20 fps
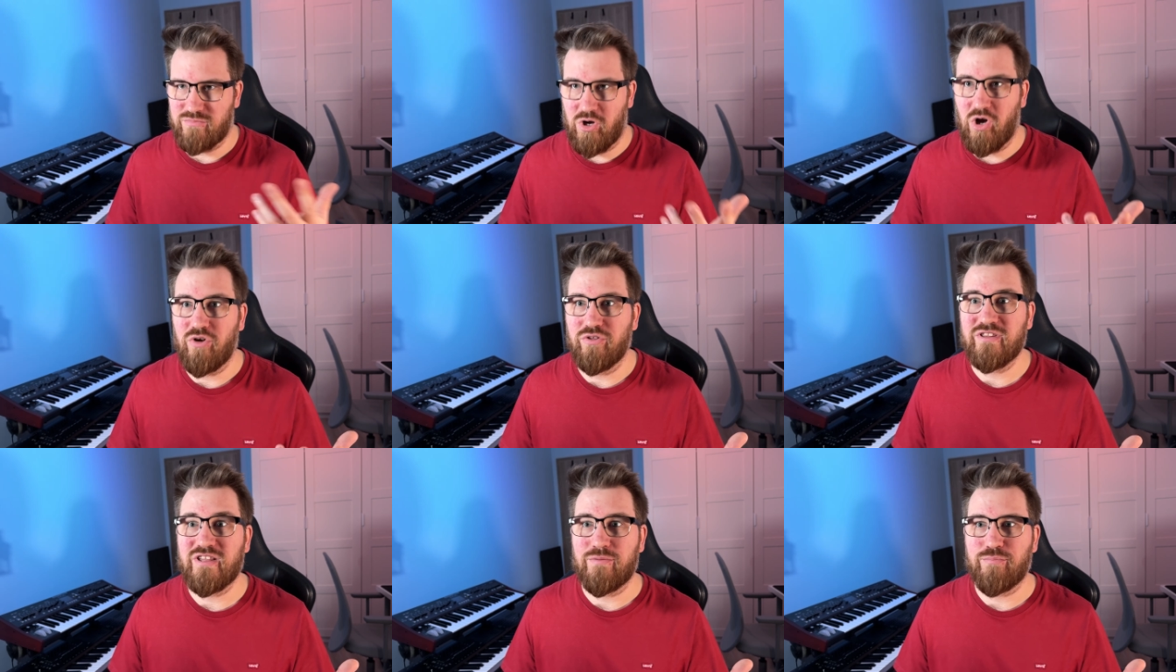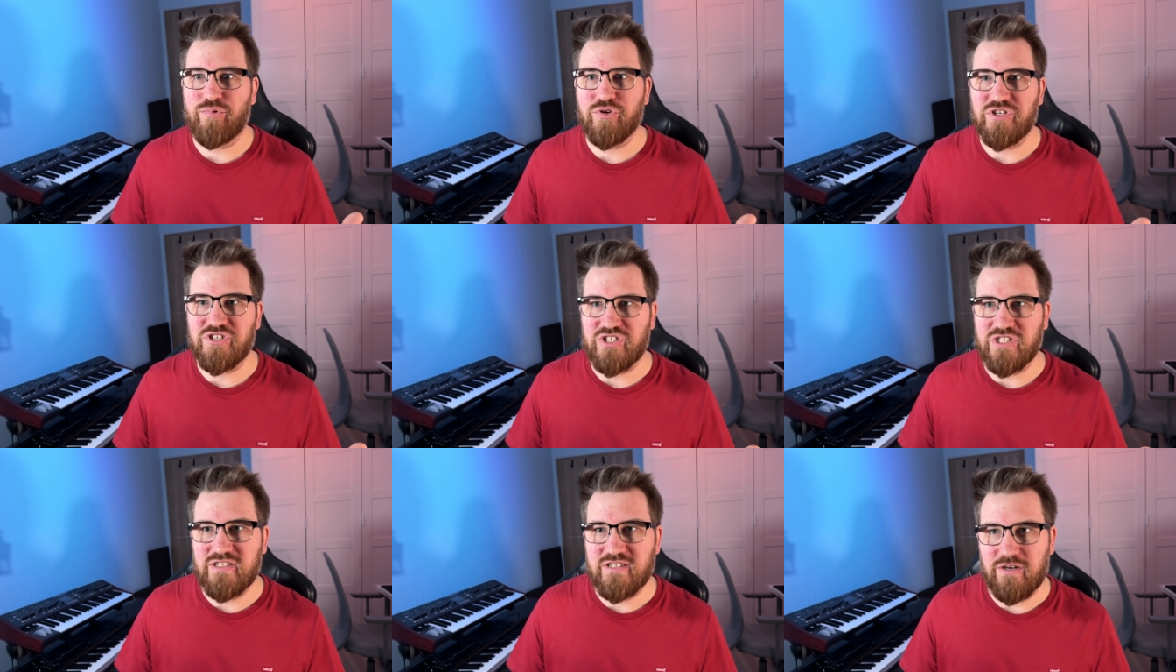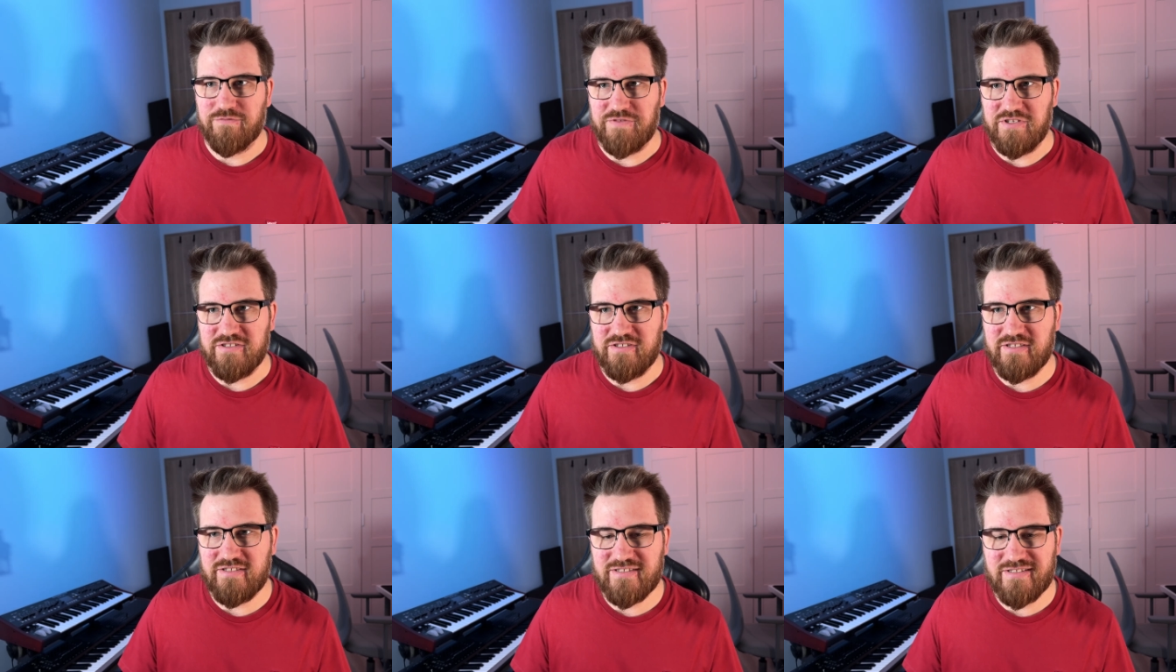On the bridge
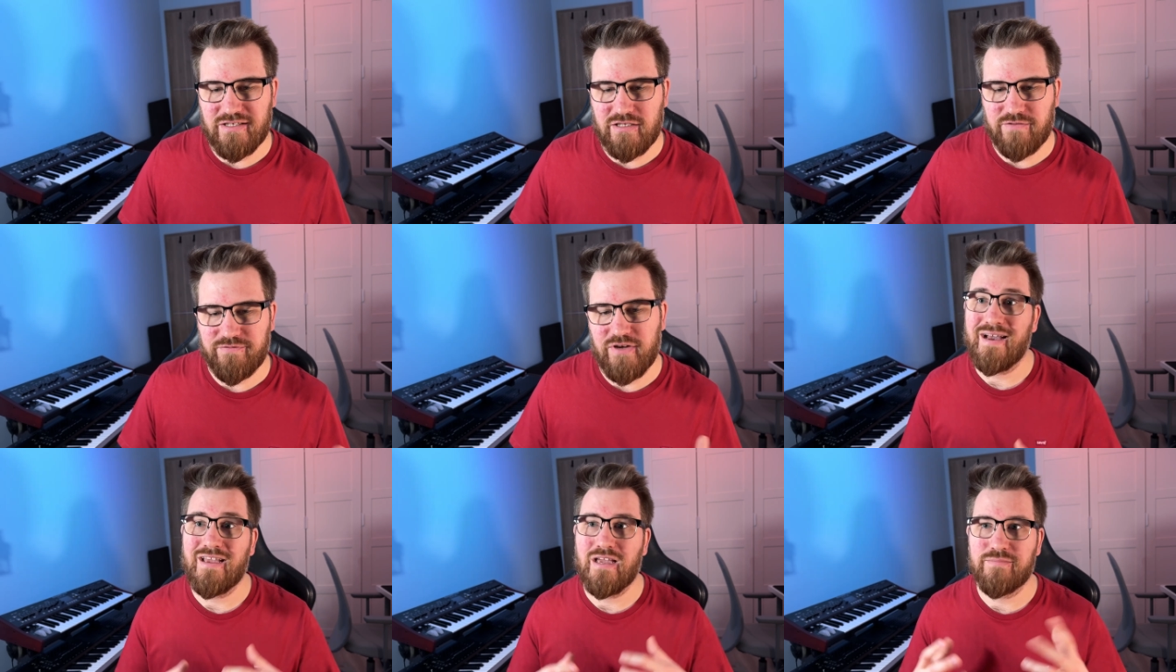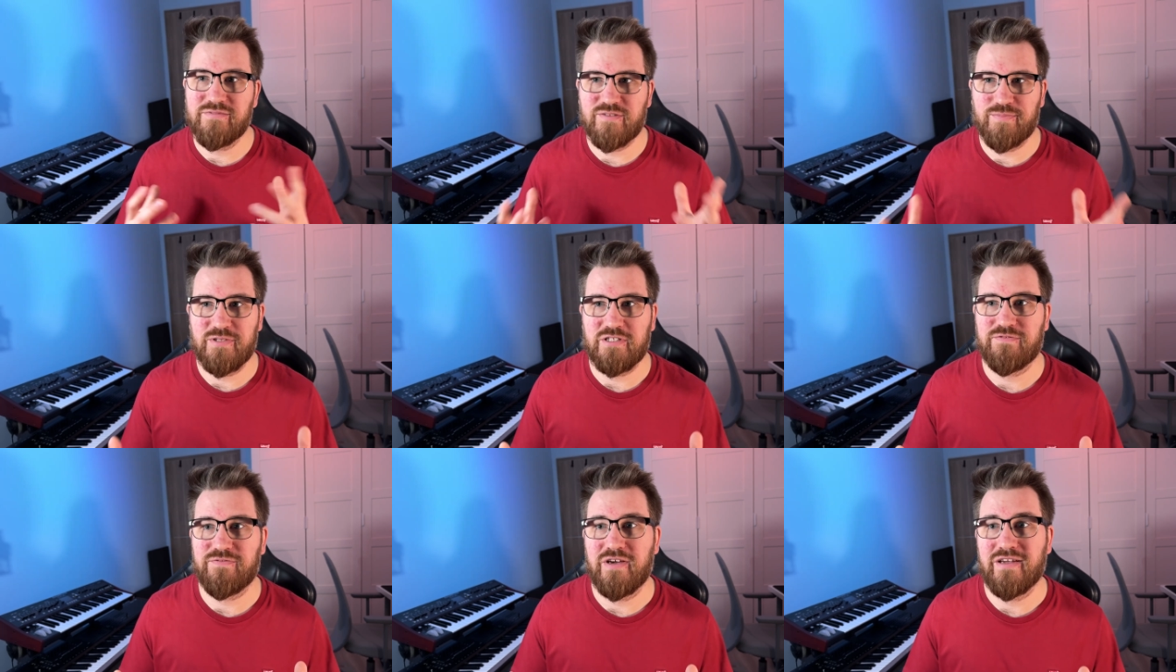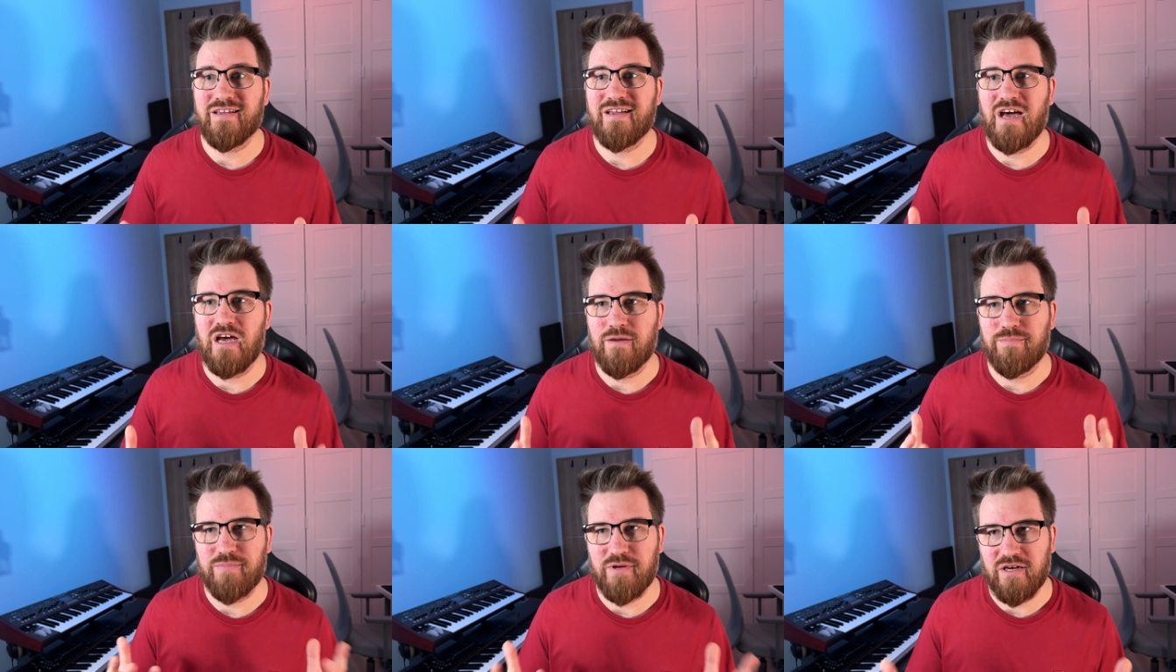interface itself, I am specifying
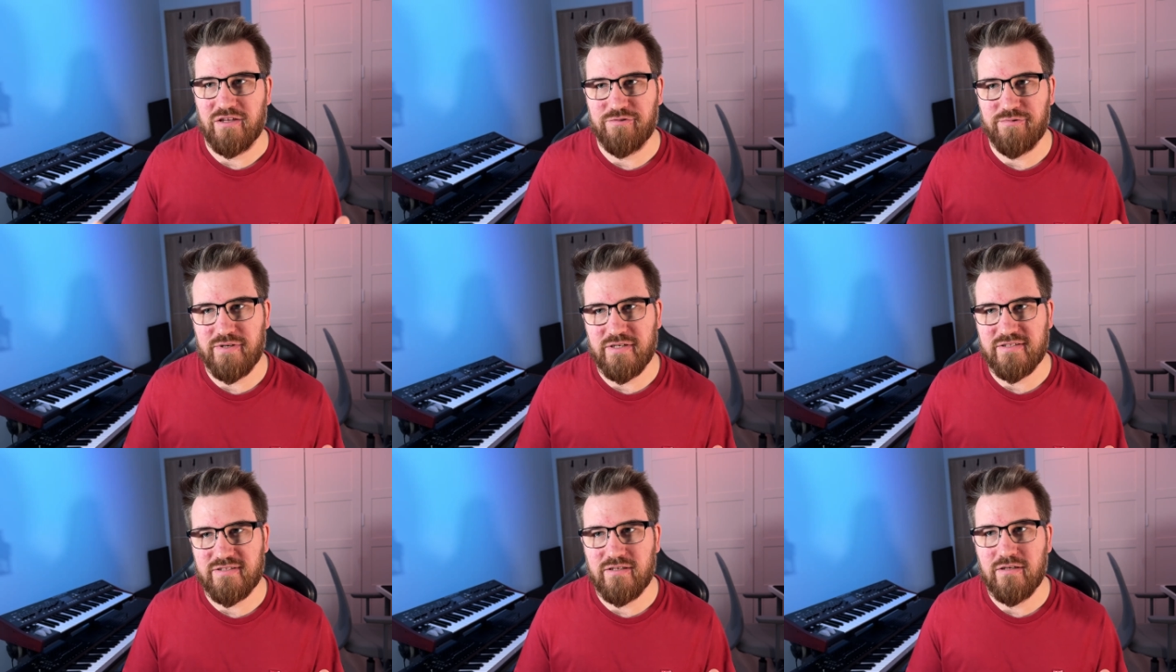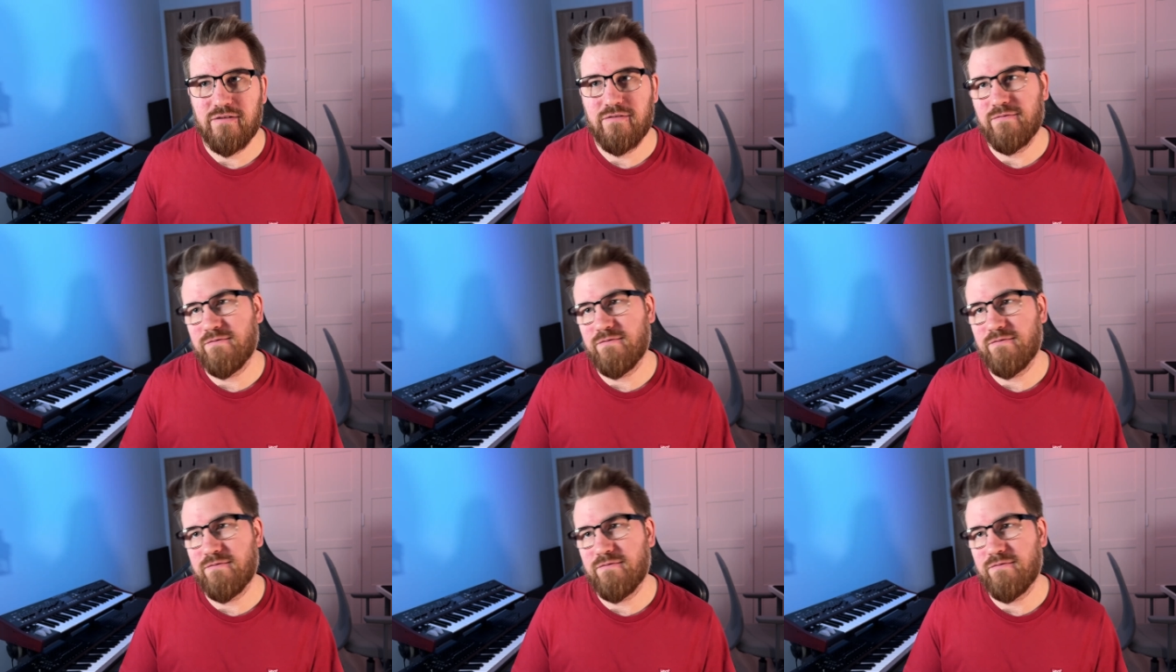IP address